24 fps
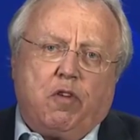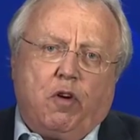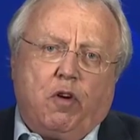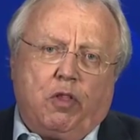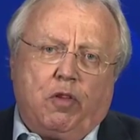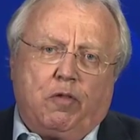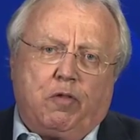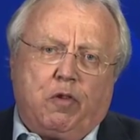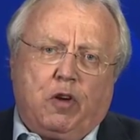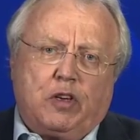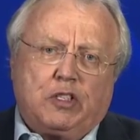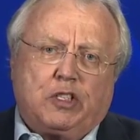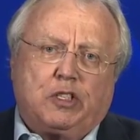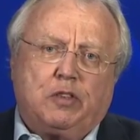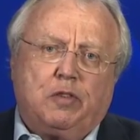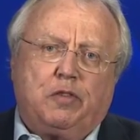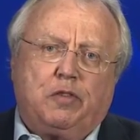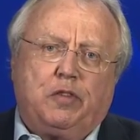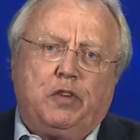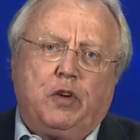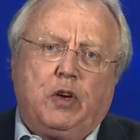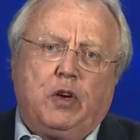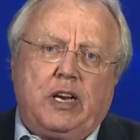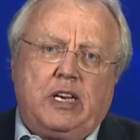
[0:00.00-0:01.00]
for the
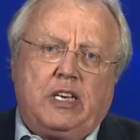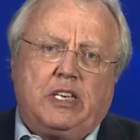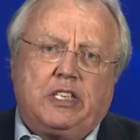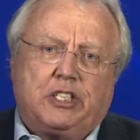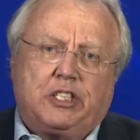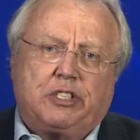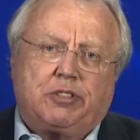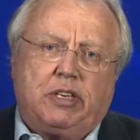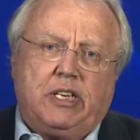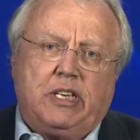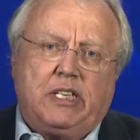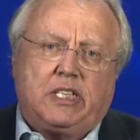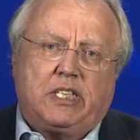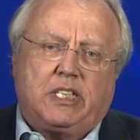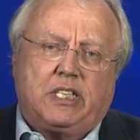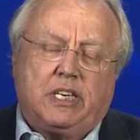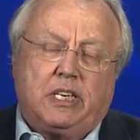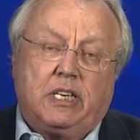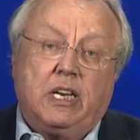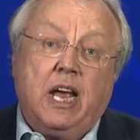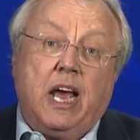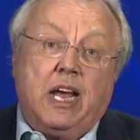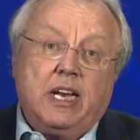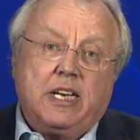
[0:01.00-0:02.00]
fossil fuel industries
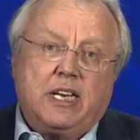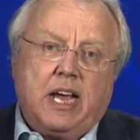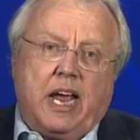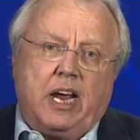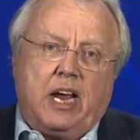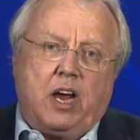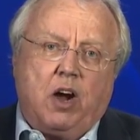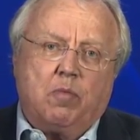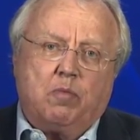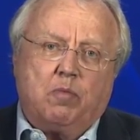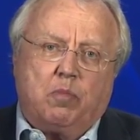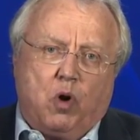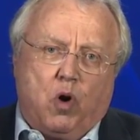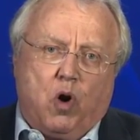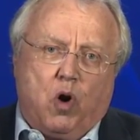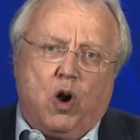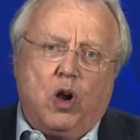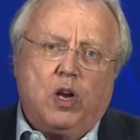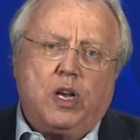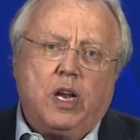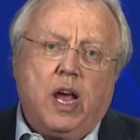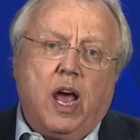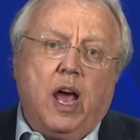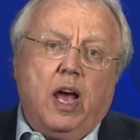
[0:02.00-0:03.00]
to take on
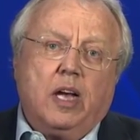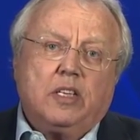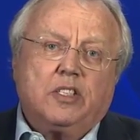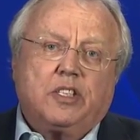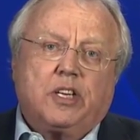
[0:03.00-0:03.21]
board,